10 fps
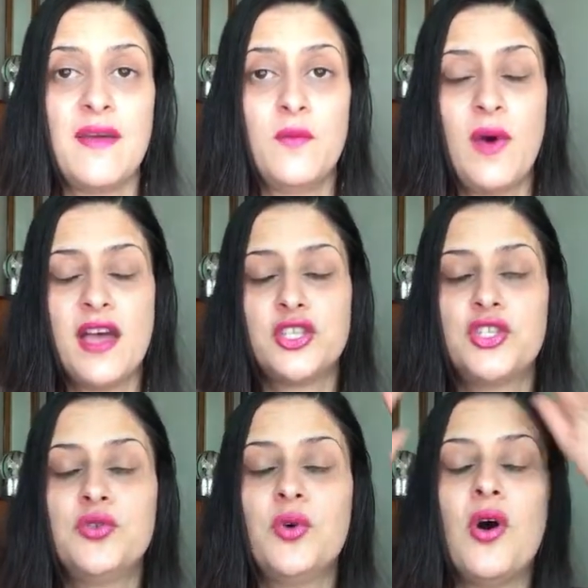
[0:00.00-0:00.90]
I
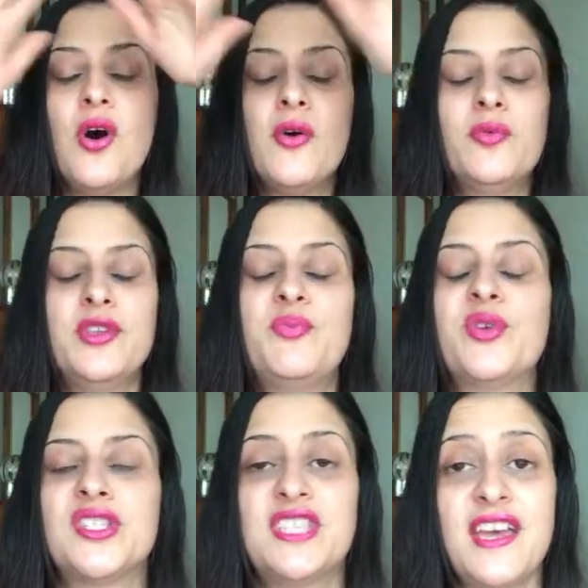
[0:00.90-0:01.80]
wash you all
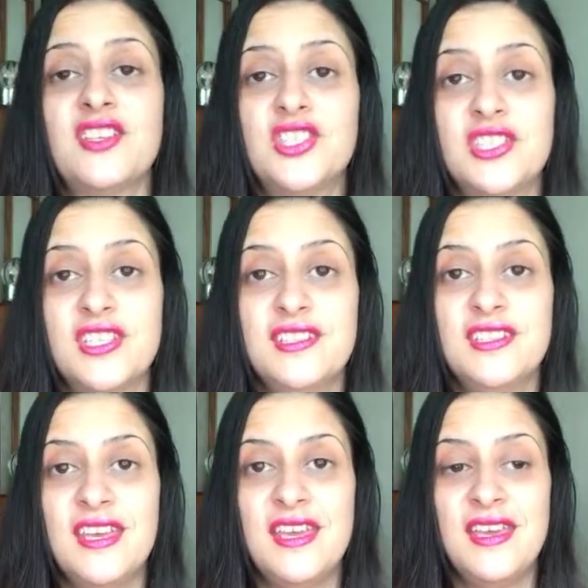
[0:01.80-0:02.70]
with protection.